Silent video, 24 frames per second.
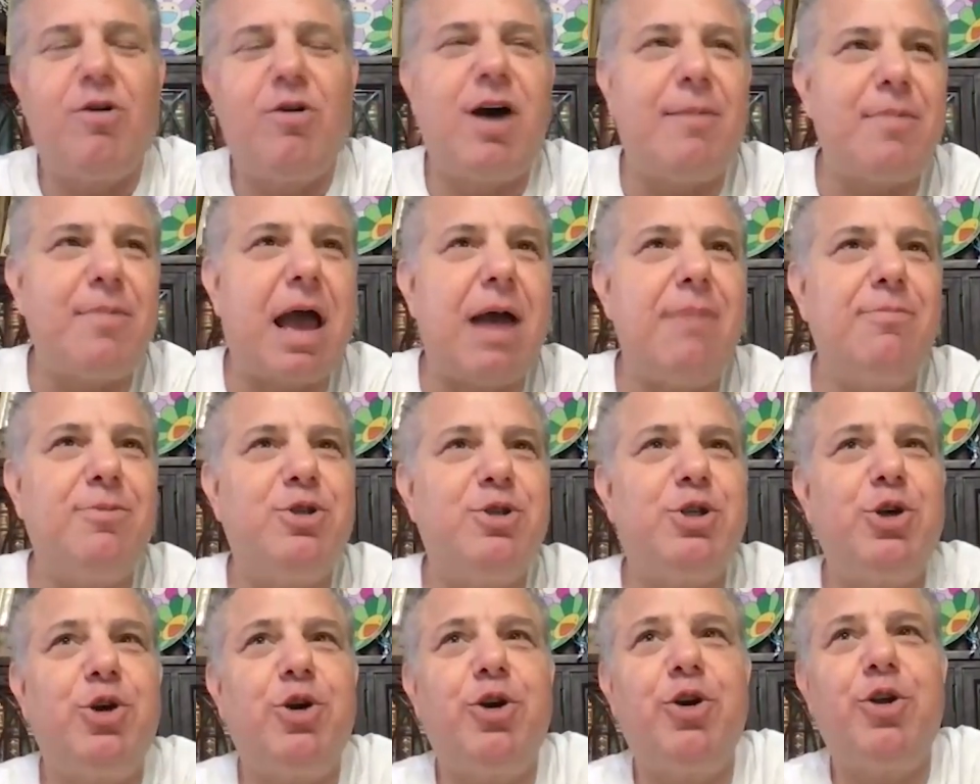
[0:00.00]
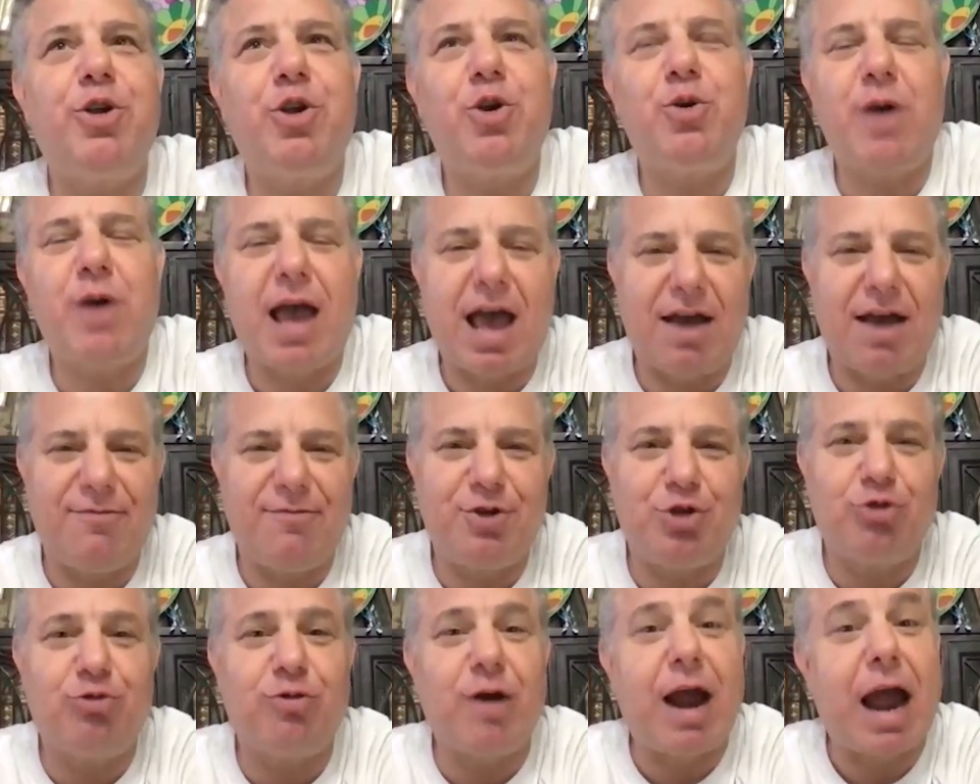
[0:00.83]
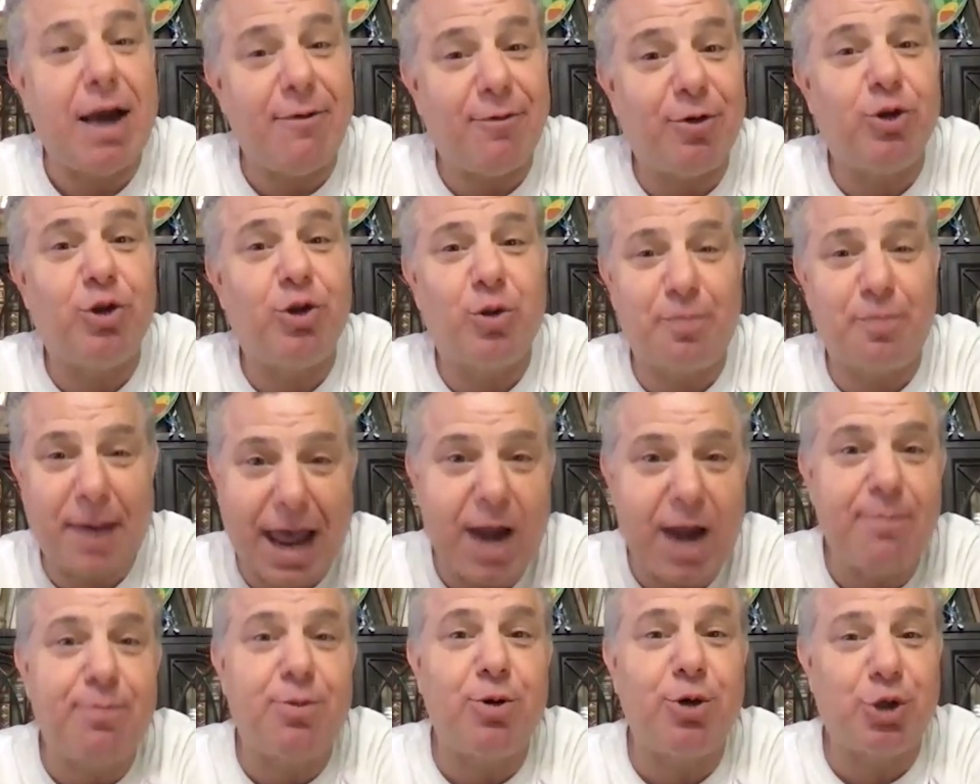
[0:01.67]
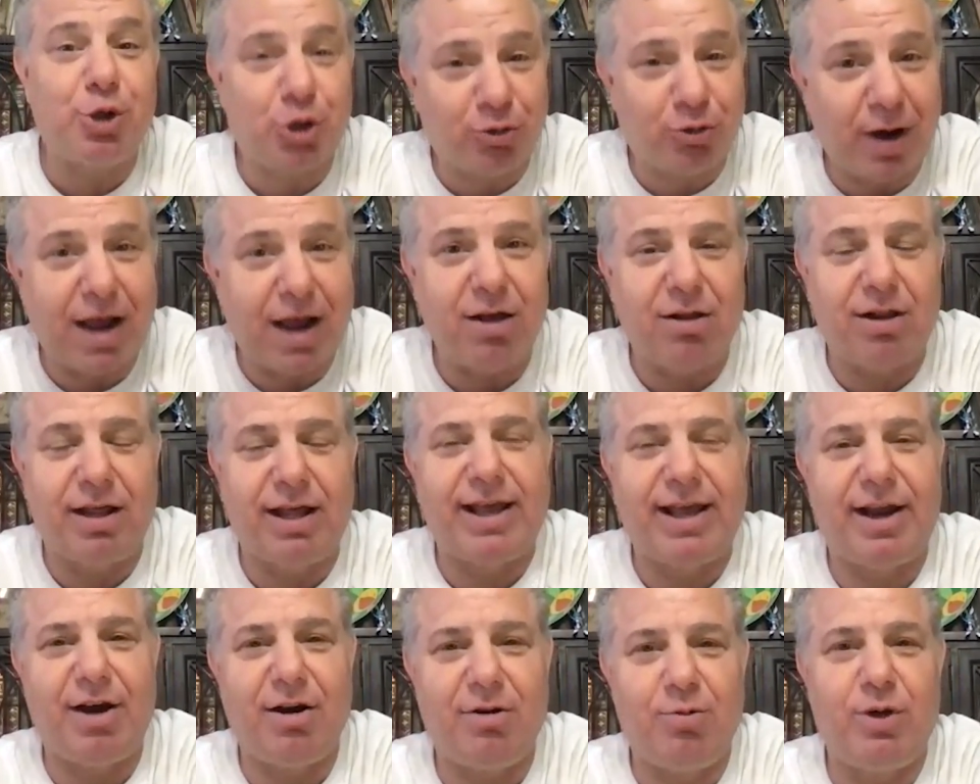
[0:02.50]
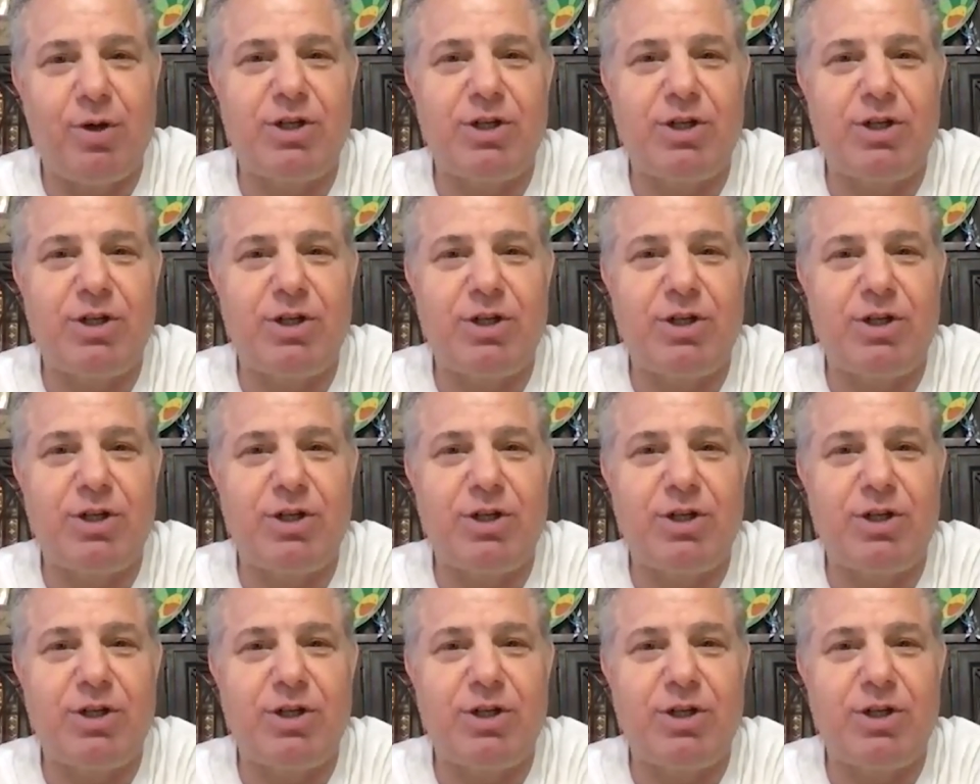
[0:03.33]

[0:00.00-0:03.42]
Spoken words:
Well, I'm sure you have traveled the paper trail here,